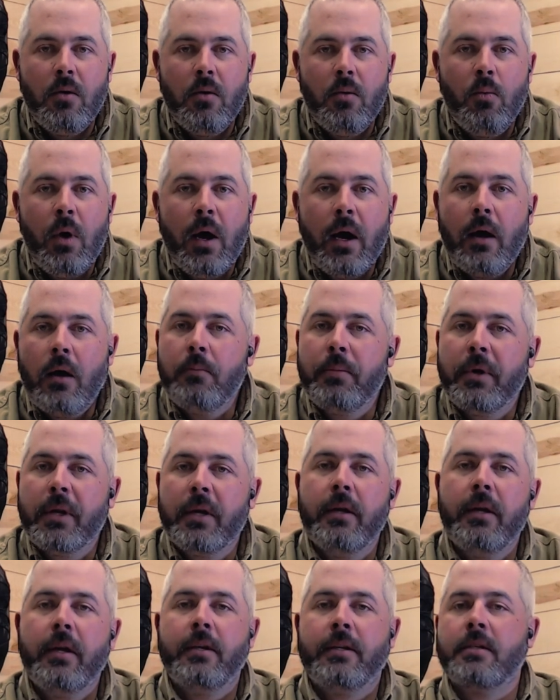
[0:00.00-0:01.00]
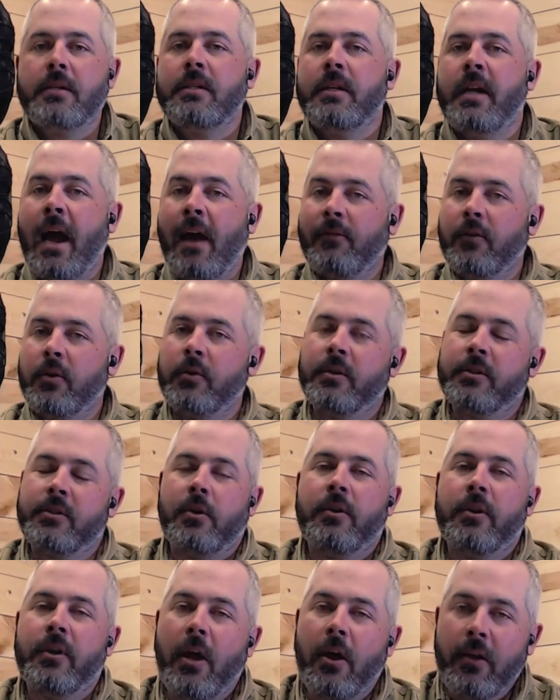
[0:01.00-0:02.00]
well, but it doesn't have to.
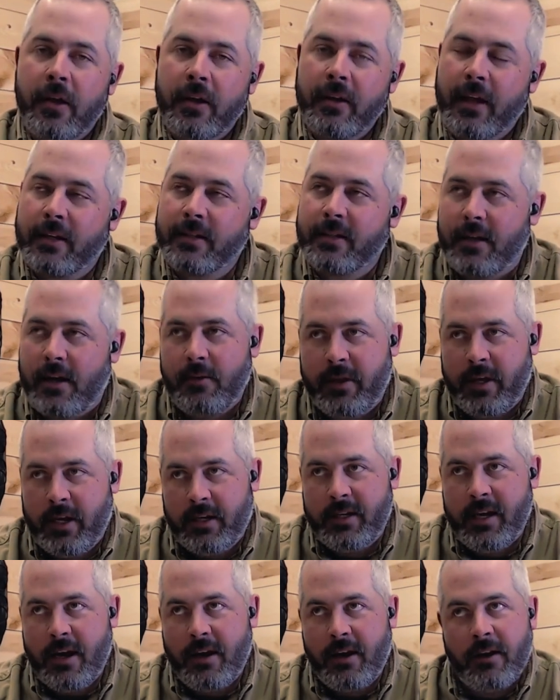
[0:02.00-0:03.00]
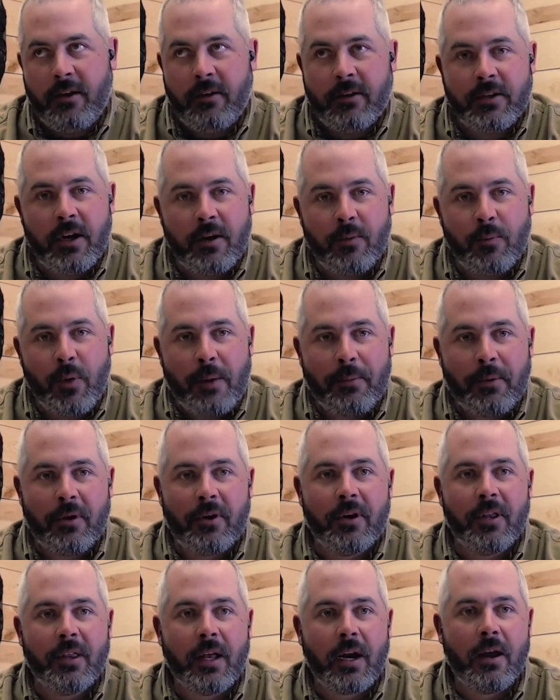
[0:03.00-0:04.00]
So the other thing that's, I think, taking a ton of
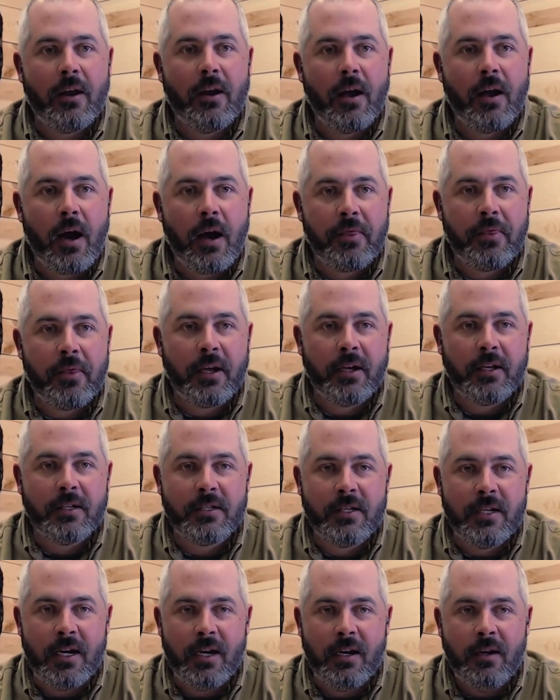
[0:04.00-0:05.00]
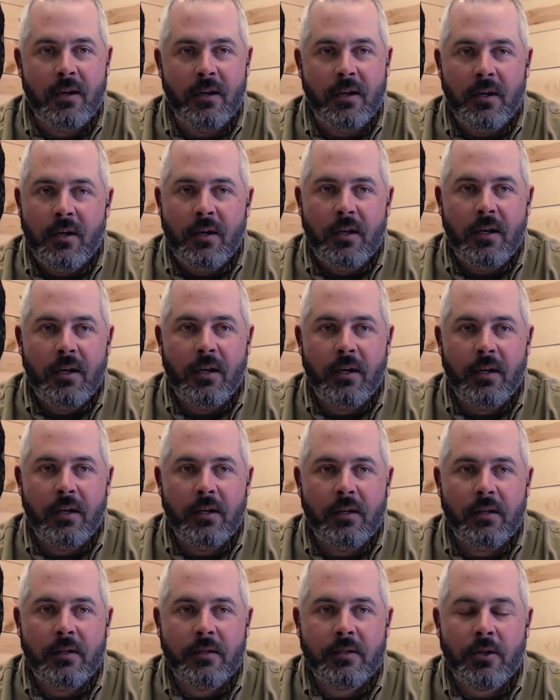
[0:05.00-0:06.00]
popularity that I think is neat
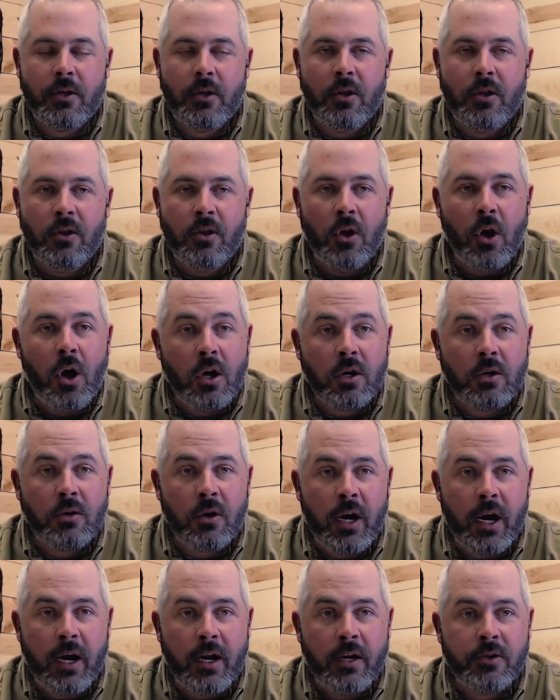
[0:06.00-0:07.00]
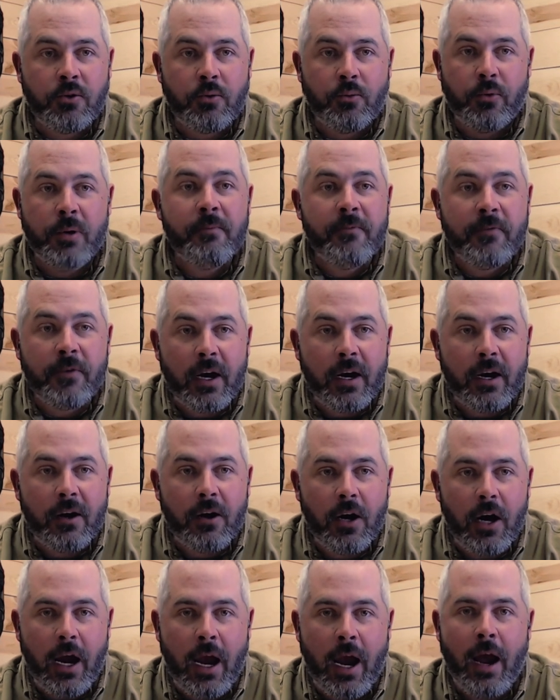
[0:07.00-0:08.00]
is long range
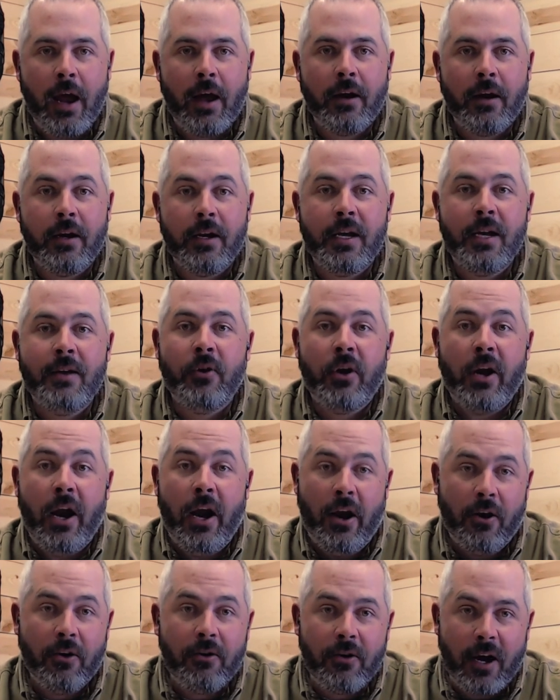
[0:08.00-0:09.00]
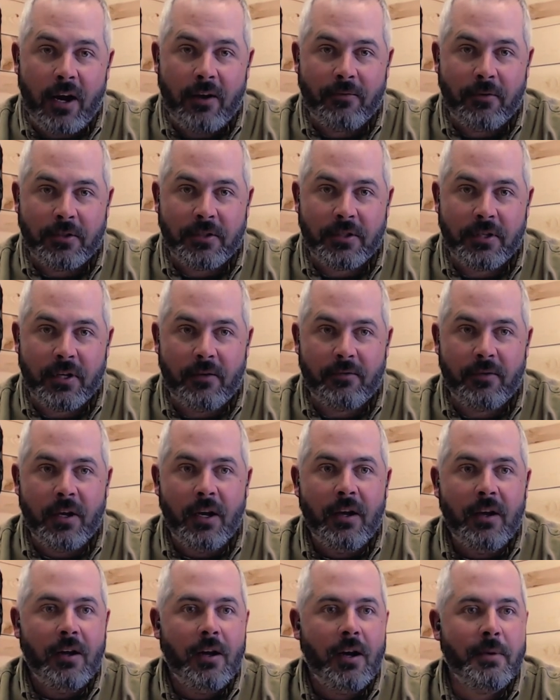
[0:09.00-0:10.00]
rimfire and even air rifle stuff.
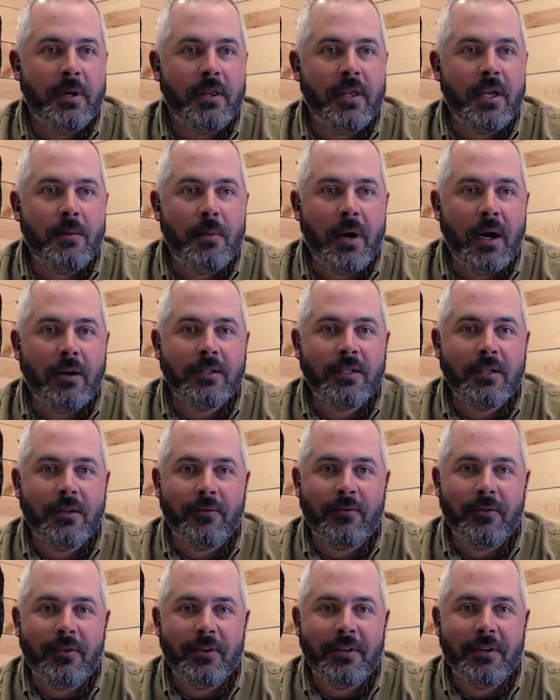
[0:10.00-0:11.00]
I mean, the amount of,